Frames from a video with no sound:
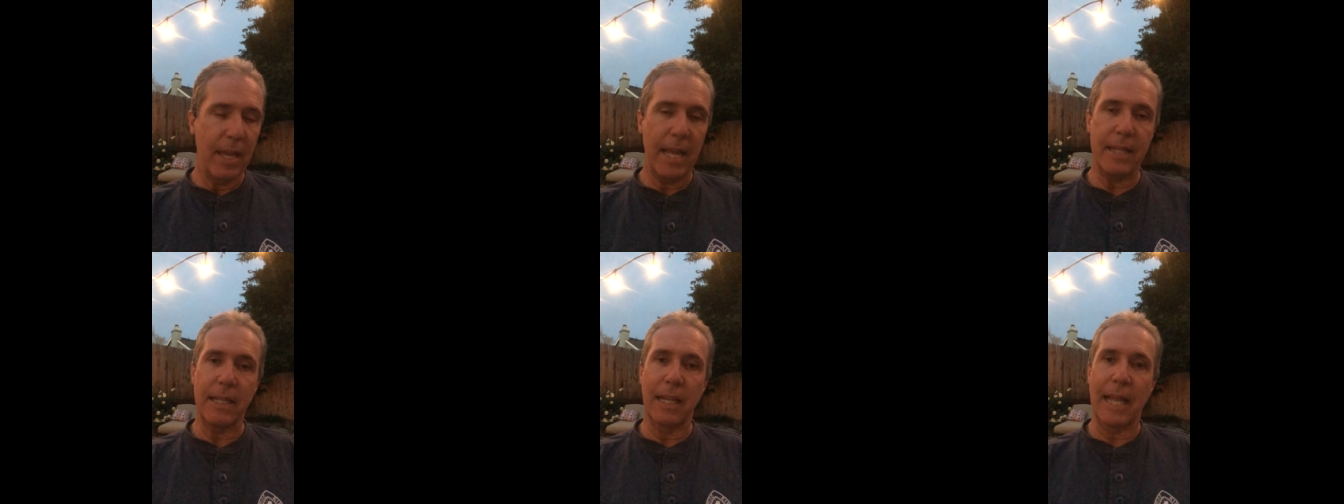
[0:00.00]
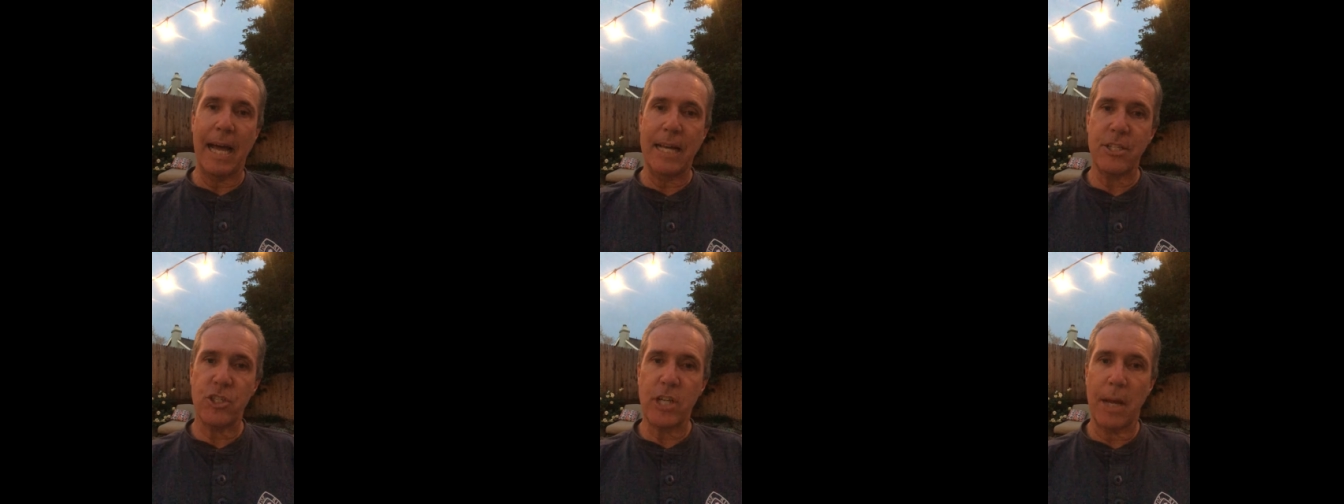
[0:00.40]
and the
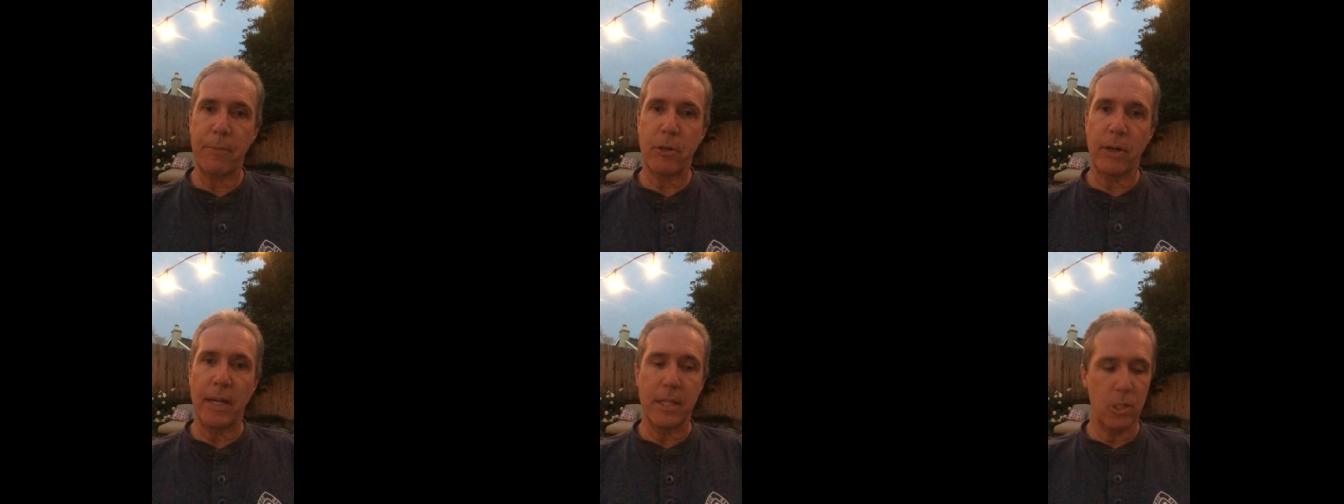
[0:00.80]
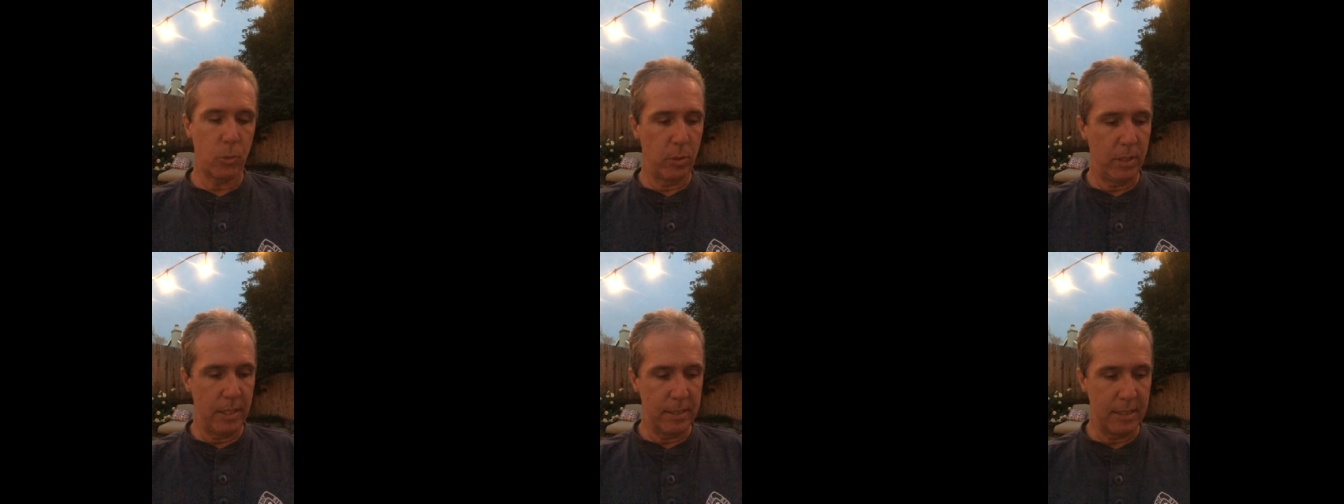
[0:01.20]
last chapter ends
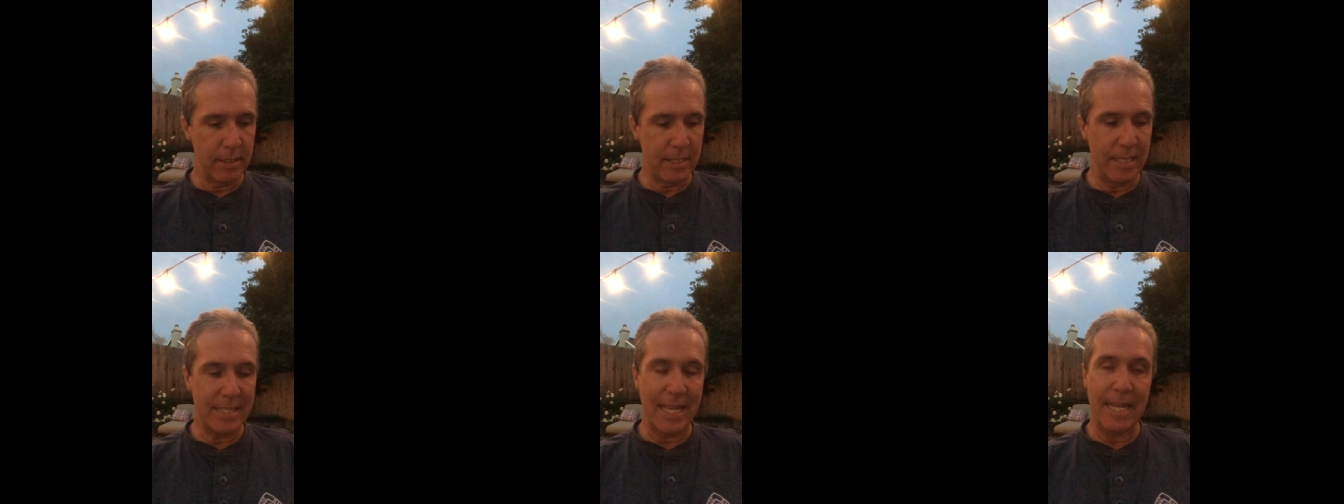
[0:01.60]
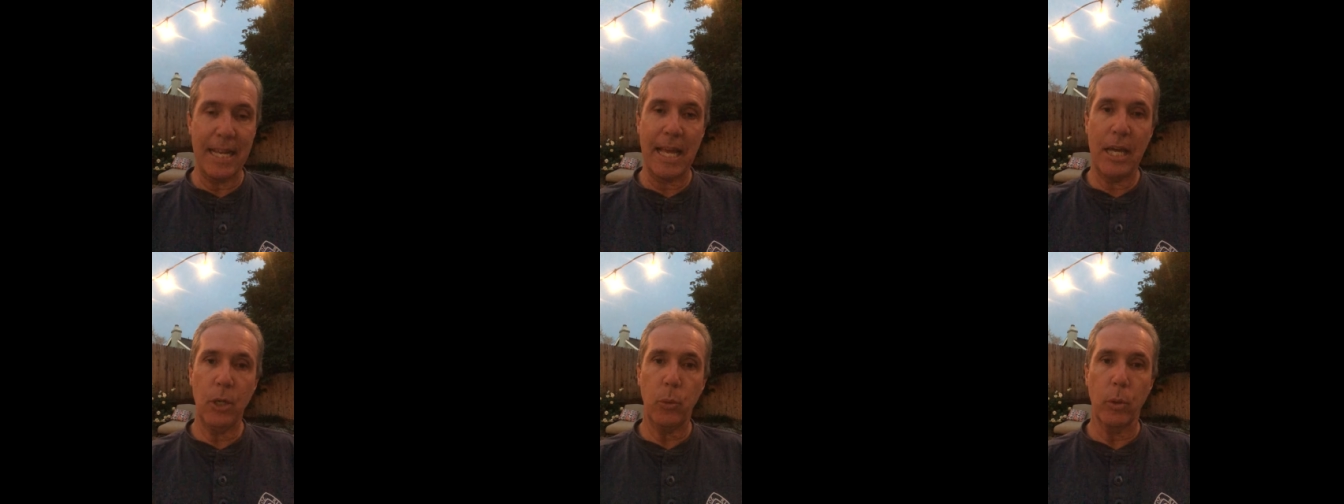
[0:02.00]
with this. It says, "And
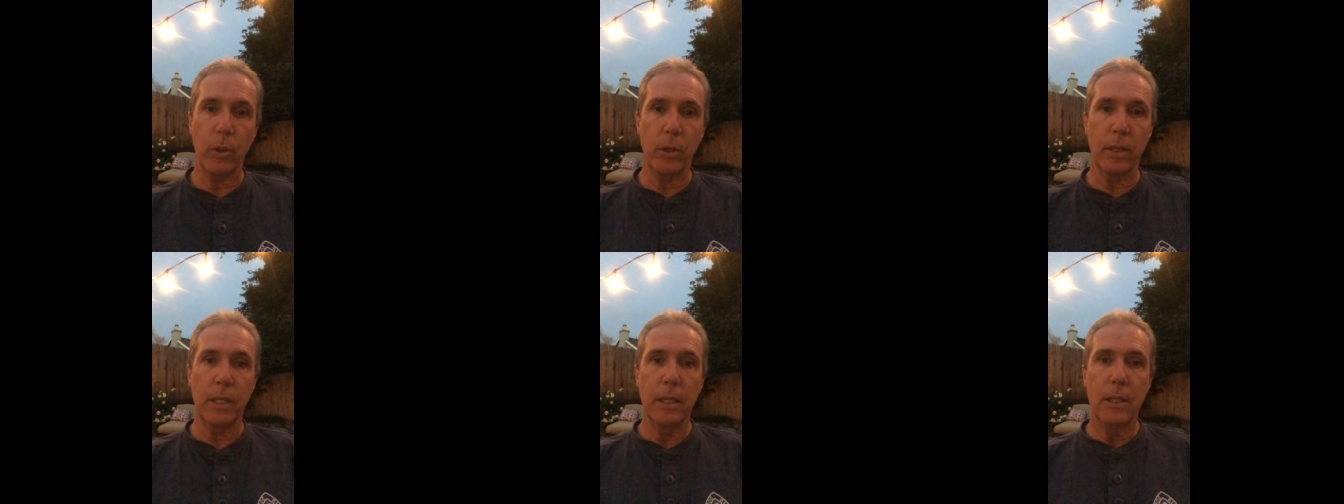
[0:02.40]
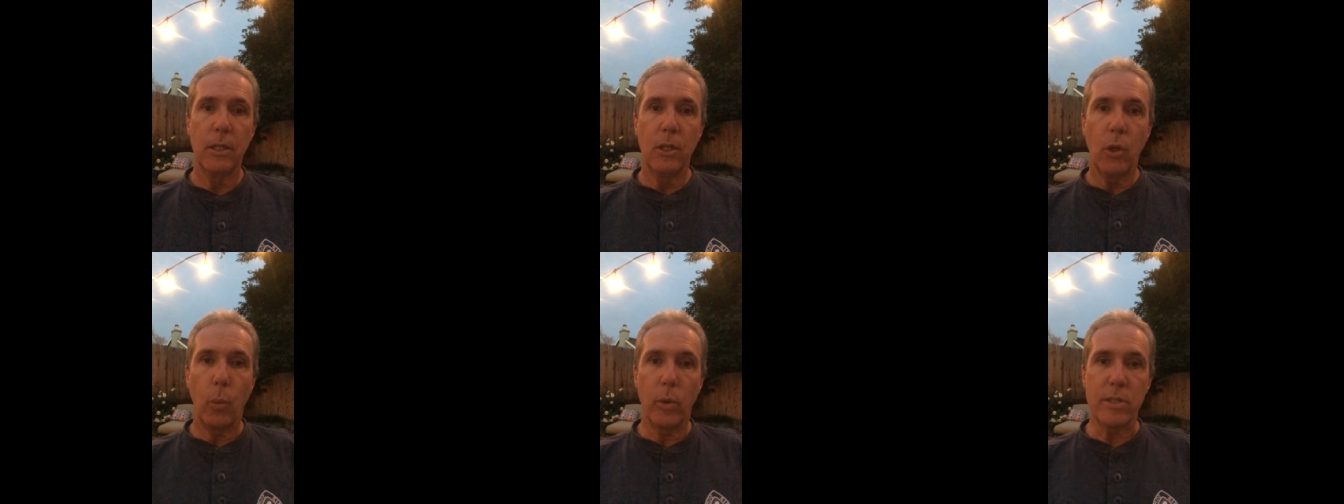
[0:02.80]
Edward
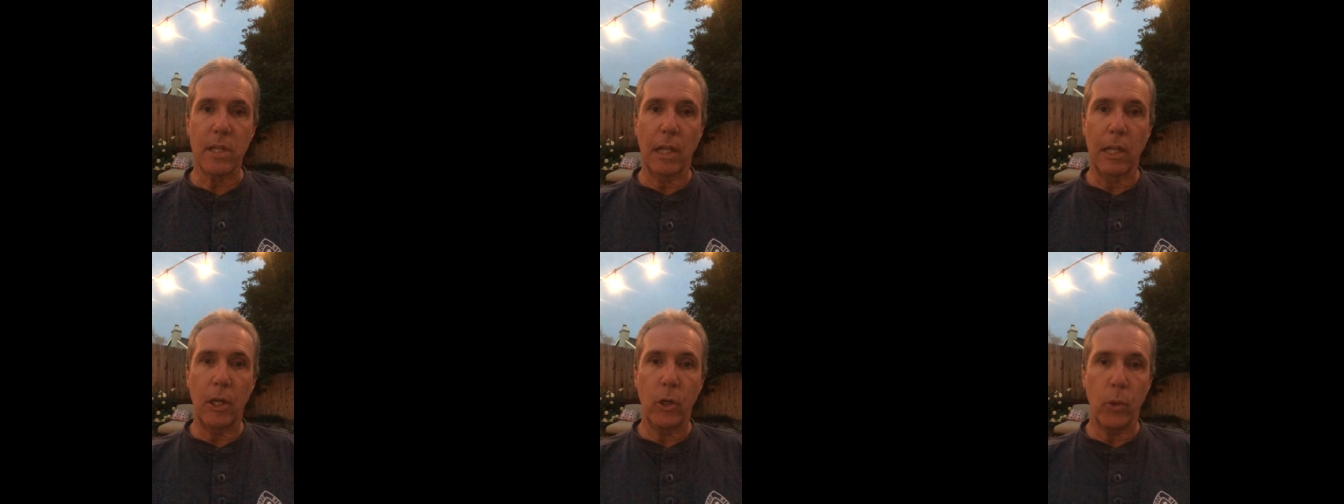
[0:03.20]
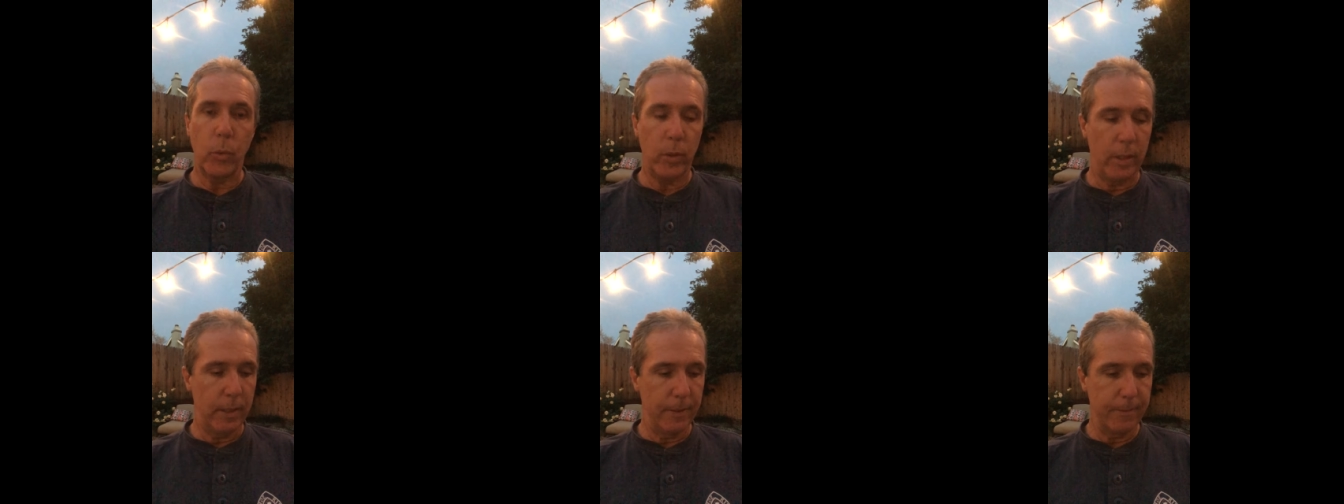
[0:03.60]
was
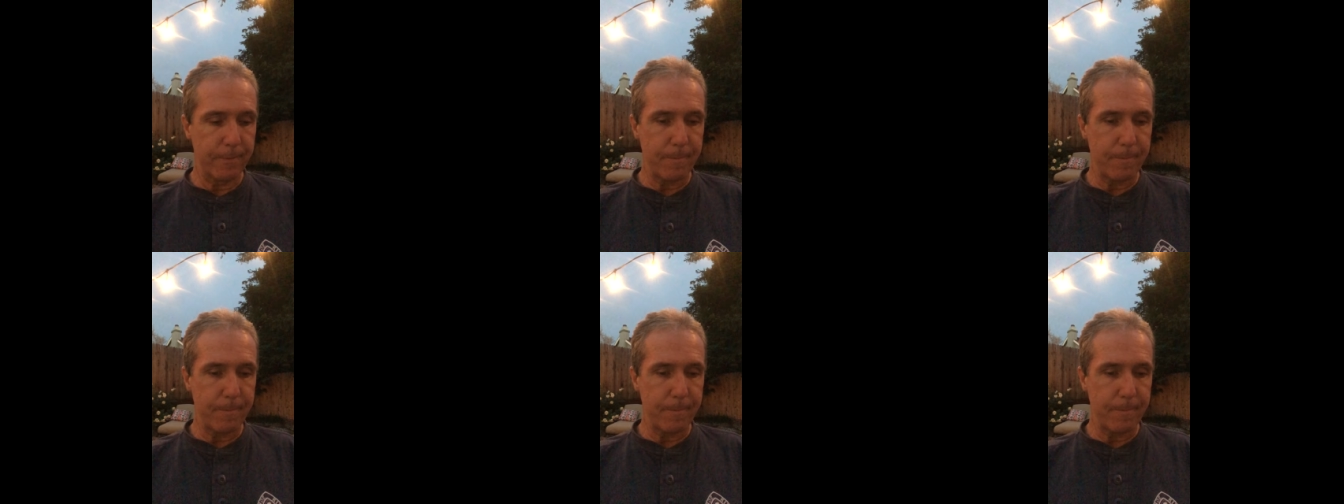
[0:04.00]
alone."